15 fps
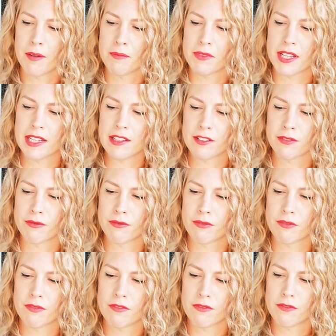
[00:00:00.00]
these
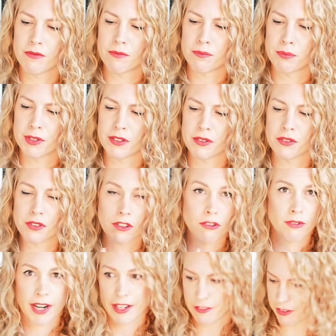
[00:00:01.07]
bristles are great